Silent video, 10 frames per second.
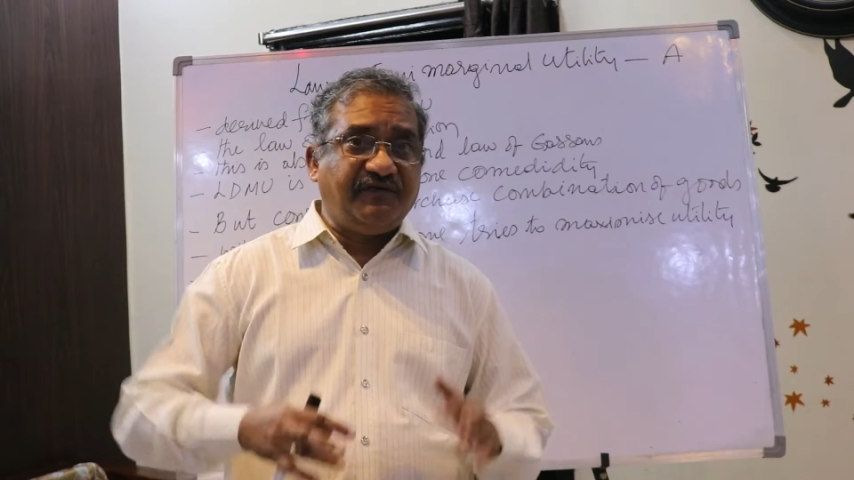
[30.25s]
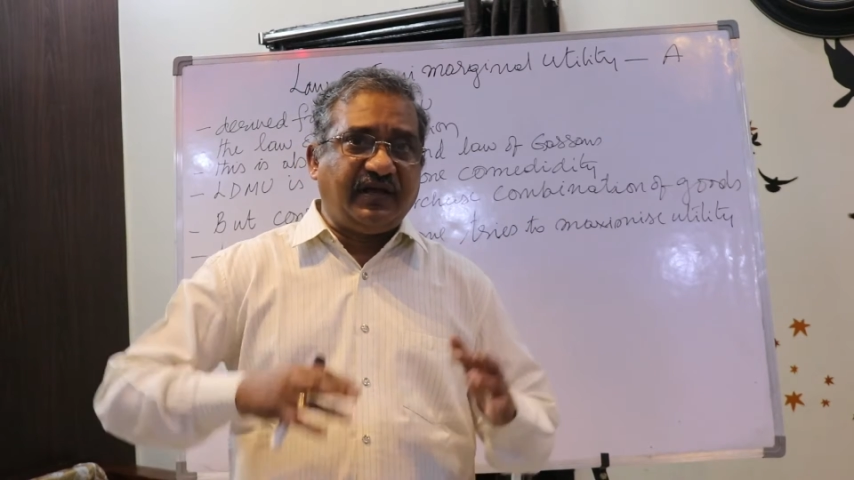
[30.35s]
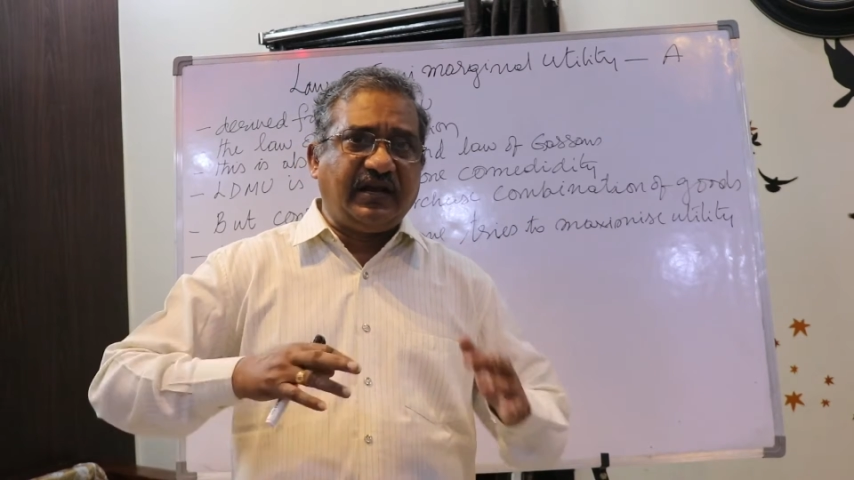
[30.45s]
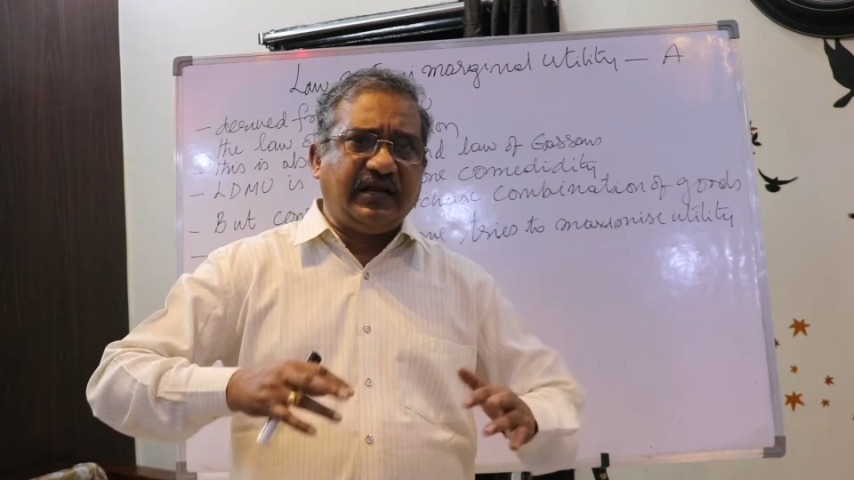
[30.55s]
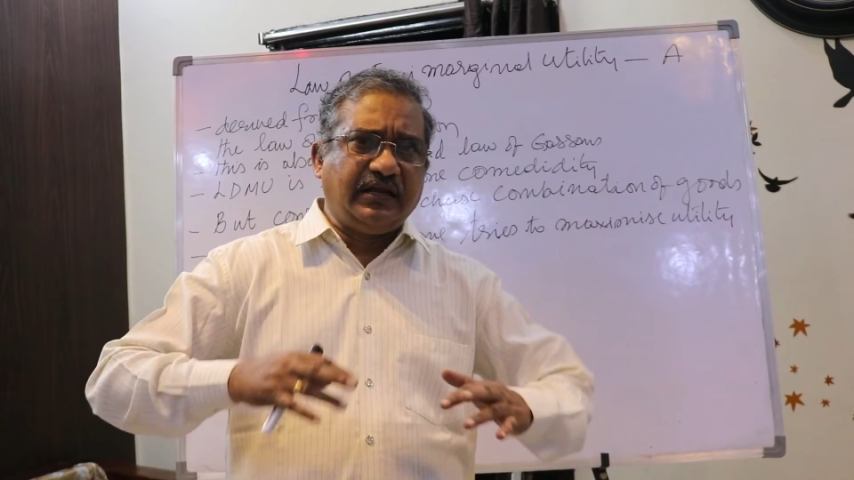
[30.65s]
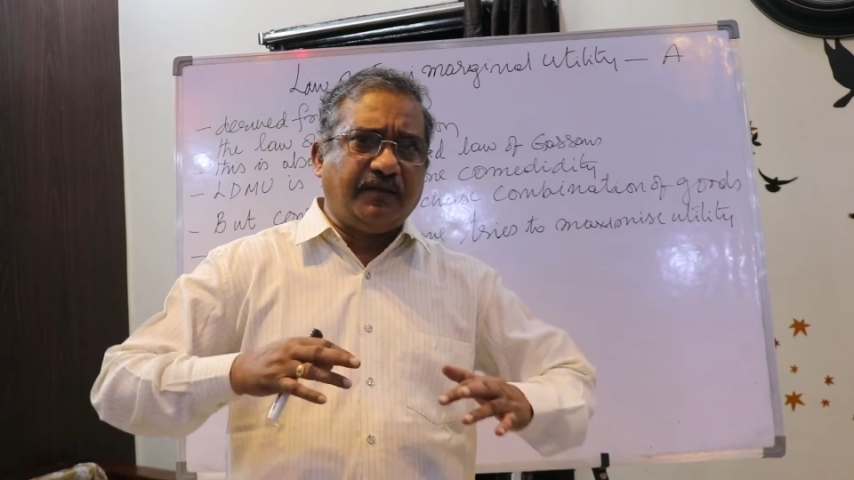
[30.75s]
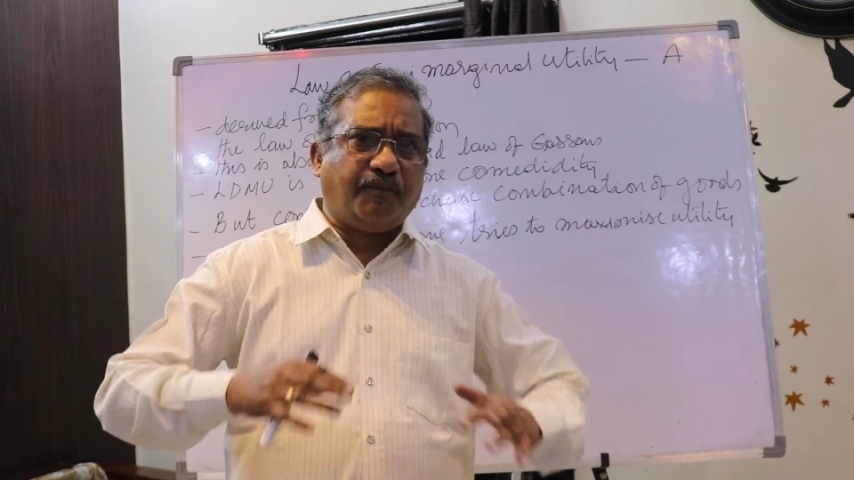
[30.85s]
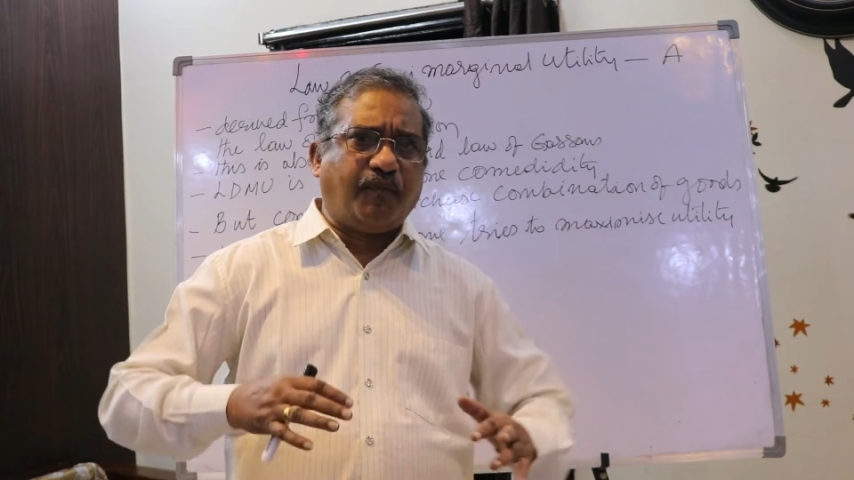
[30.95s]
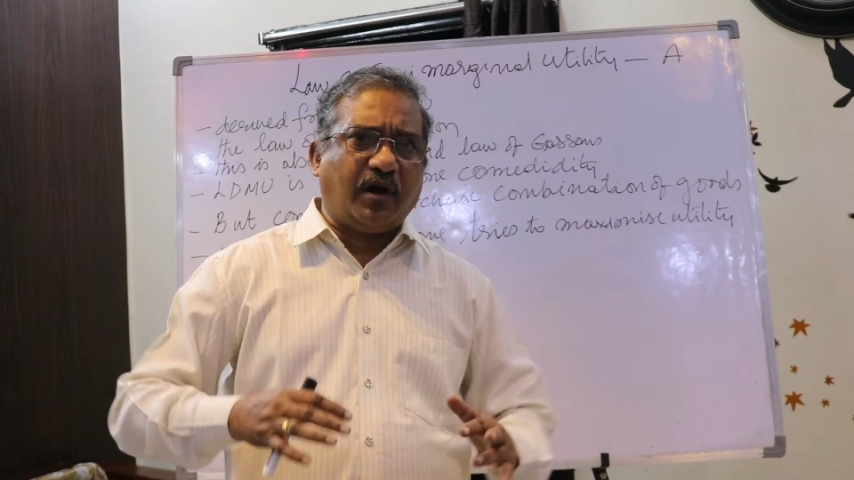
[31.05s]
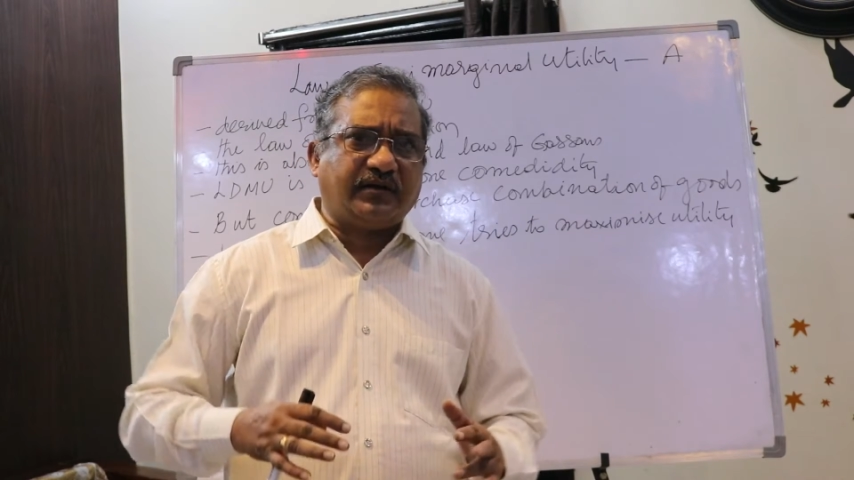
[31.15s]
very
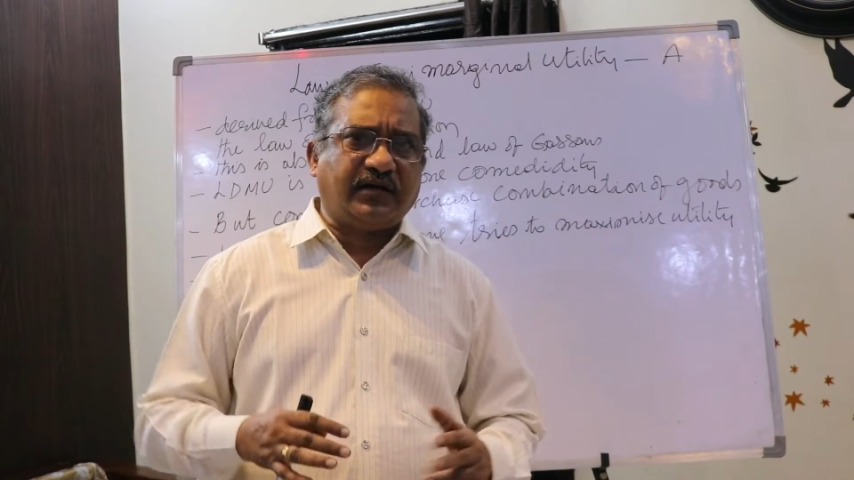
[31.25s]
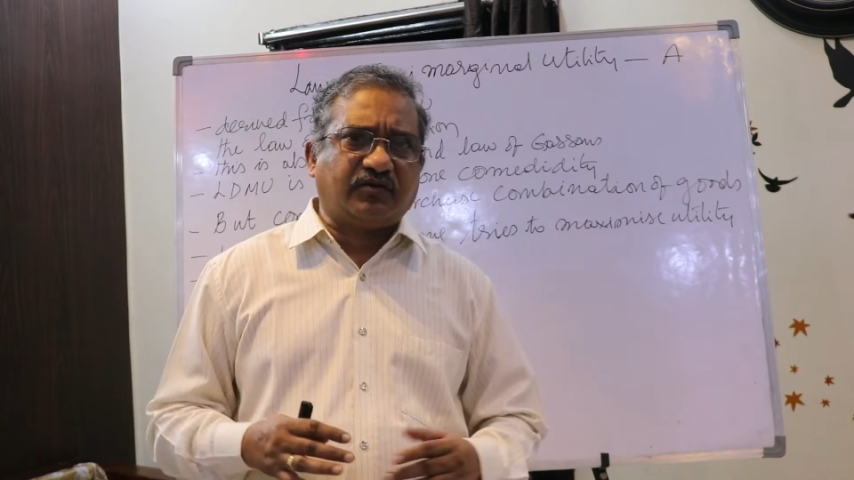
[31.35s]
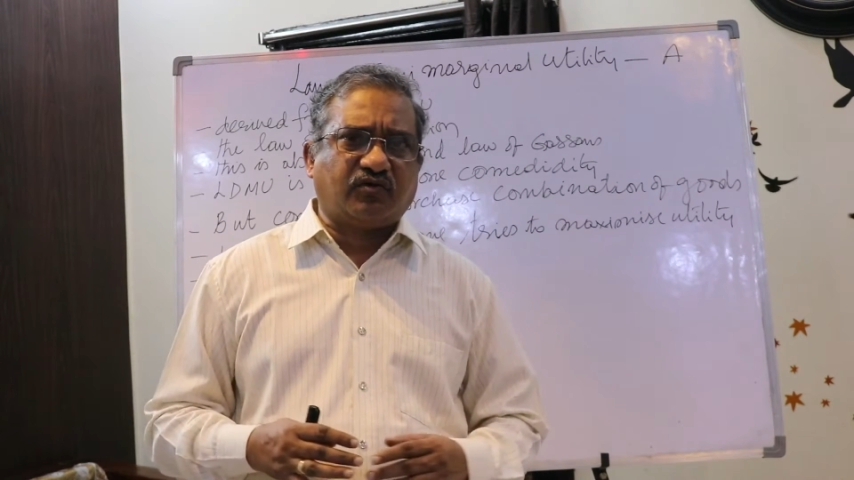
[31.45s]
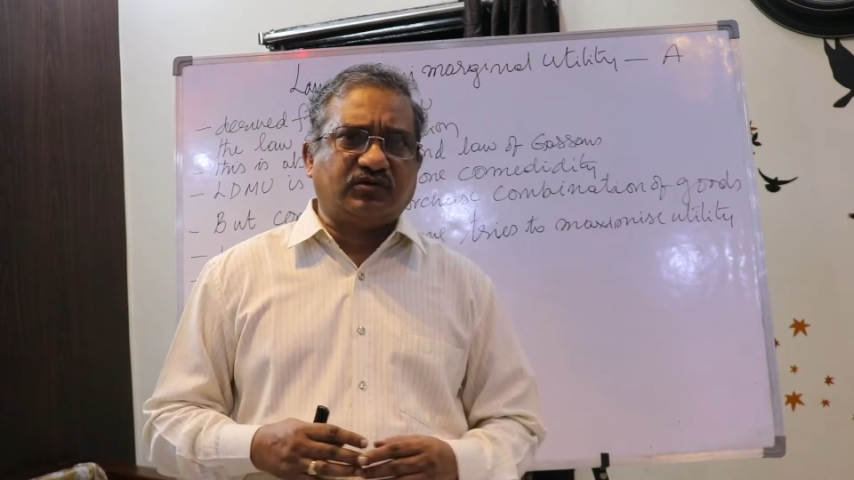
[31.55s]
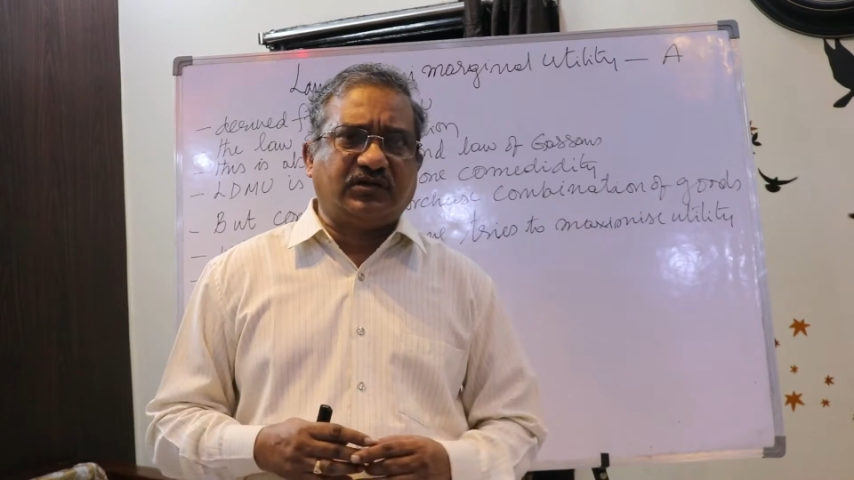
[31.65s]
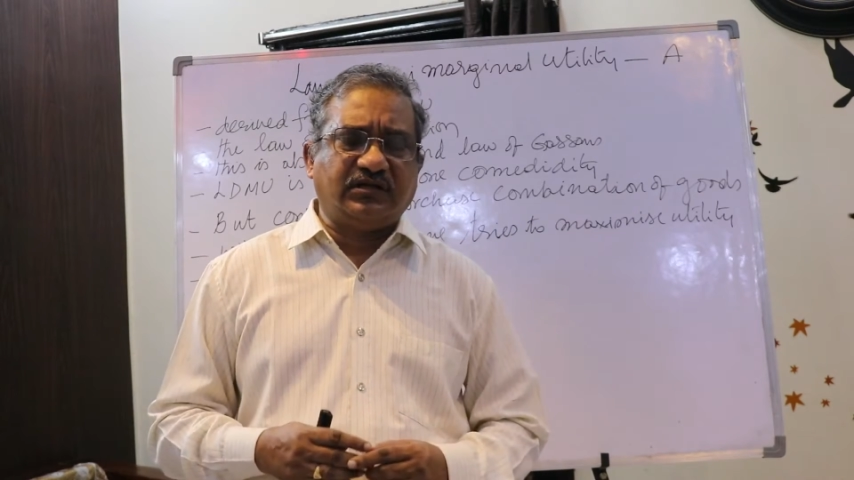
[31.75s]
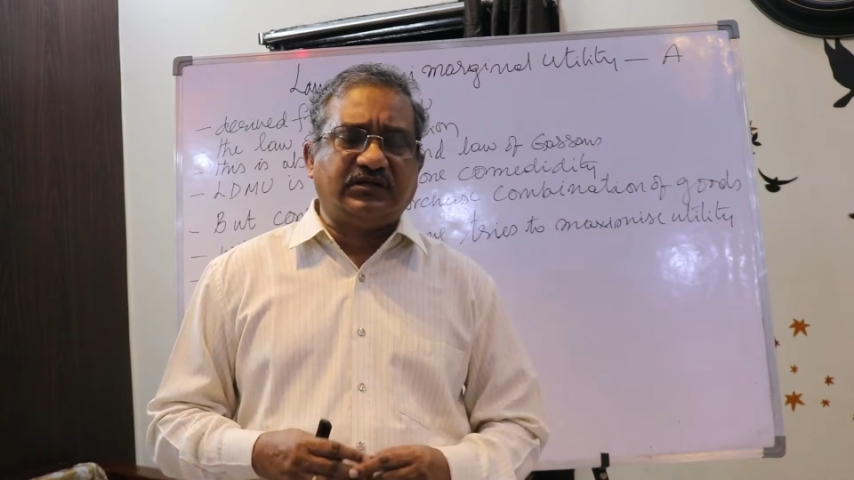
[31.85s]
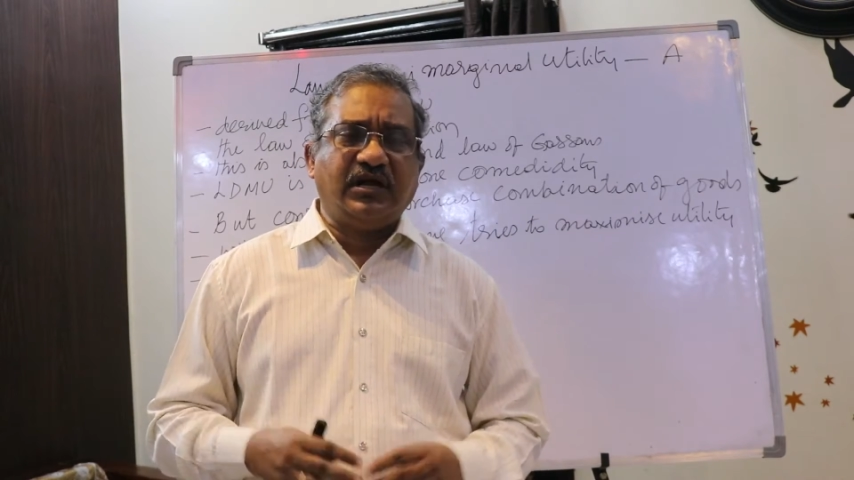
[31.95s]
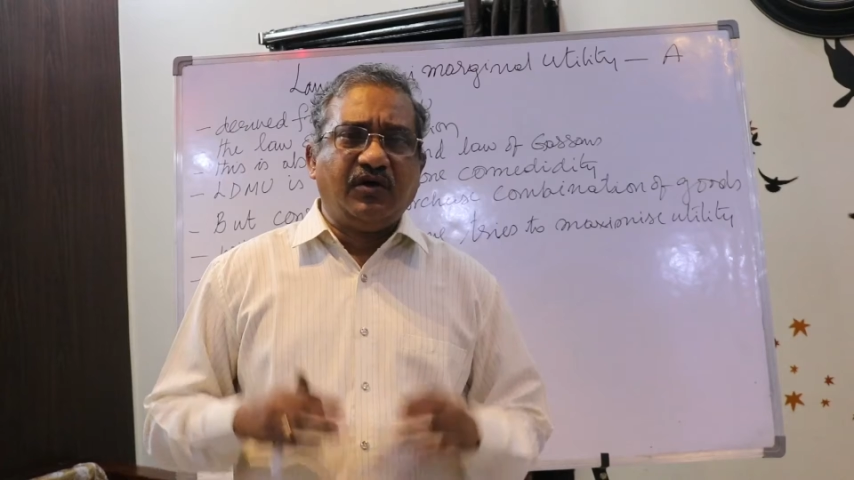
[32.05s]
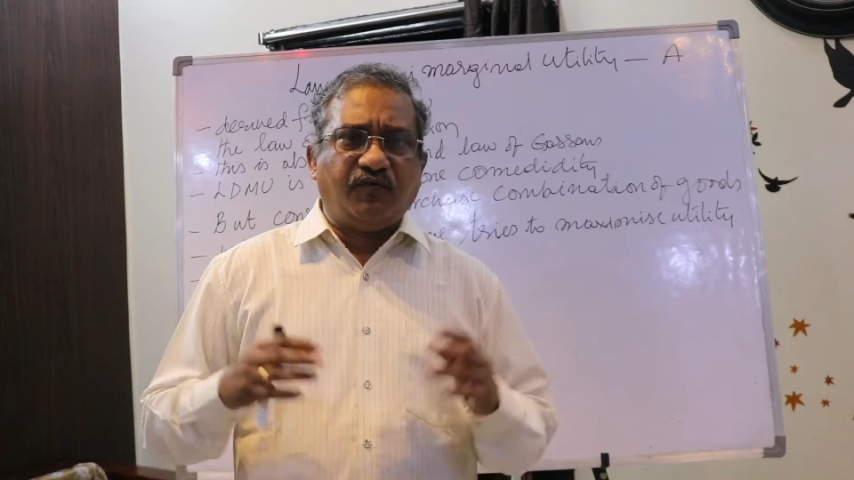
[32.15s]
important questions